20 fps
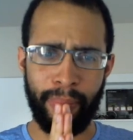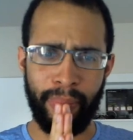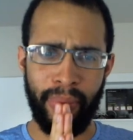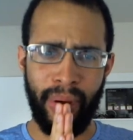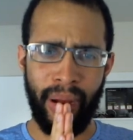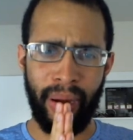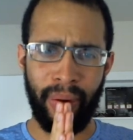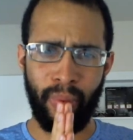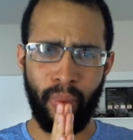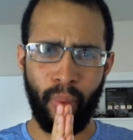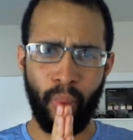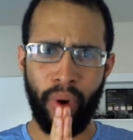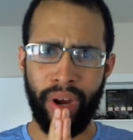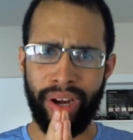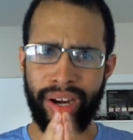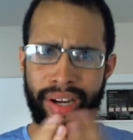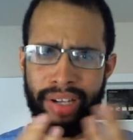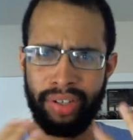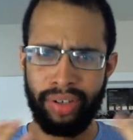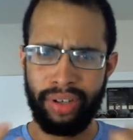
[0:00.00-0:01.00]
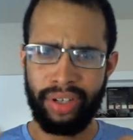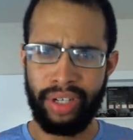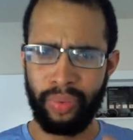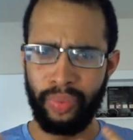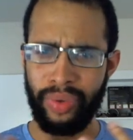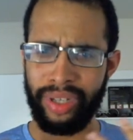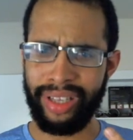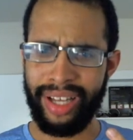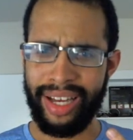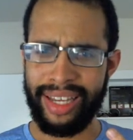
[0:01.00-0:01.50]
But what I started to
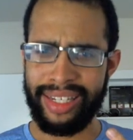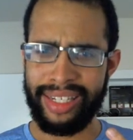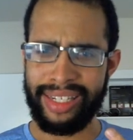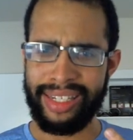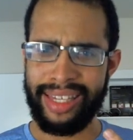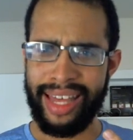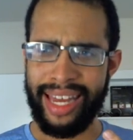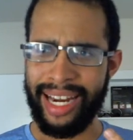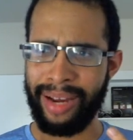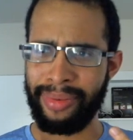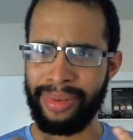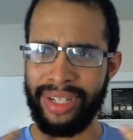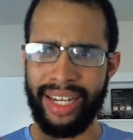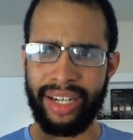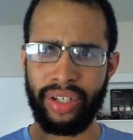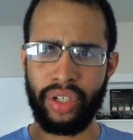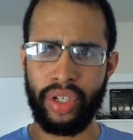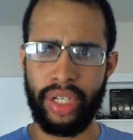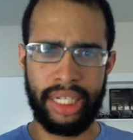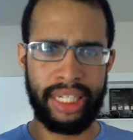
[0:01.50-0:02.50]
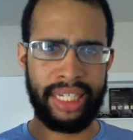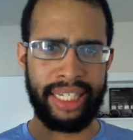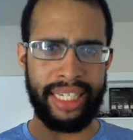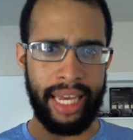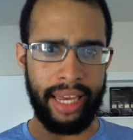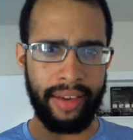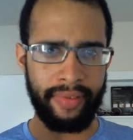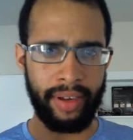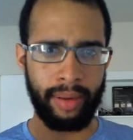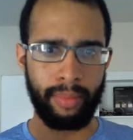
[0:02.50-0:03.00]
realize is that I was actually
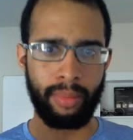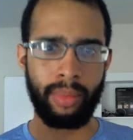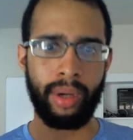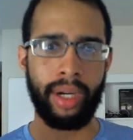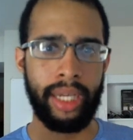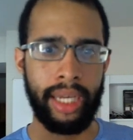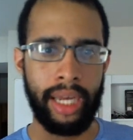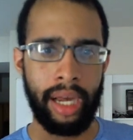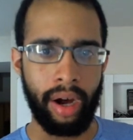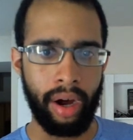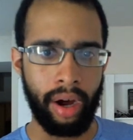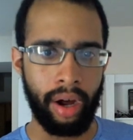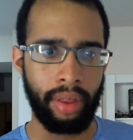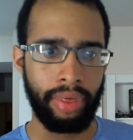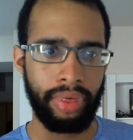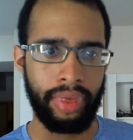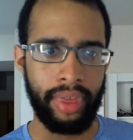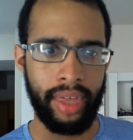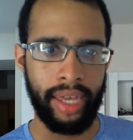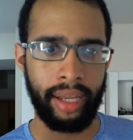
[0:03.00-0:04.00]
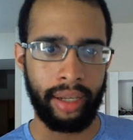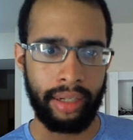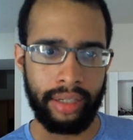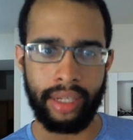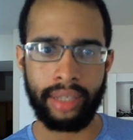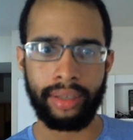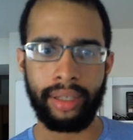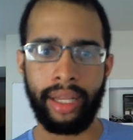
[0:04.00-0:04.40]
saving money on things.